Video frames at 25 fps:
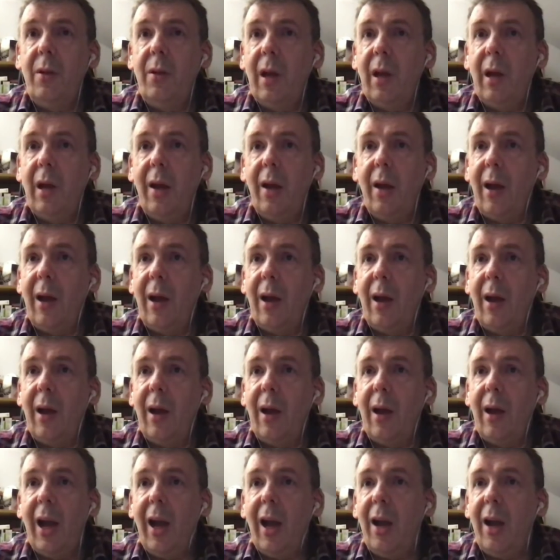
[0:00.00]

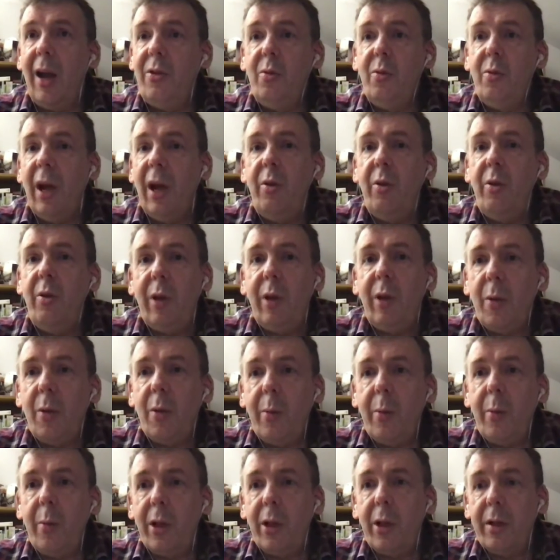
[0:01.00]
how do you
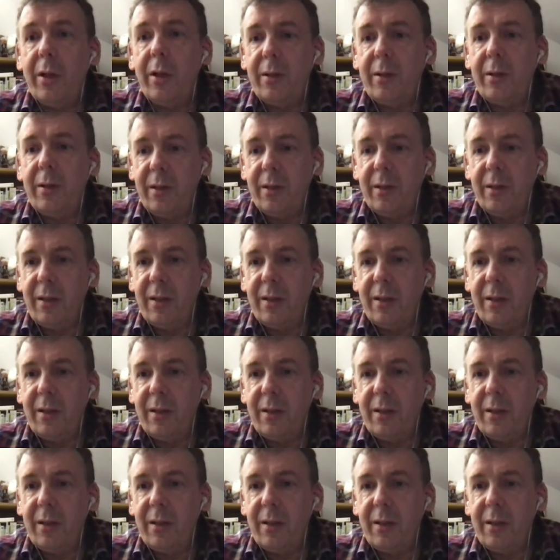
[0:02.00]
get away with it?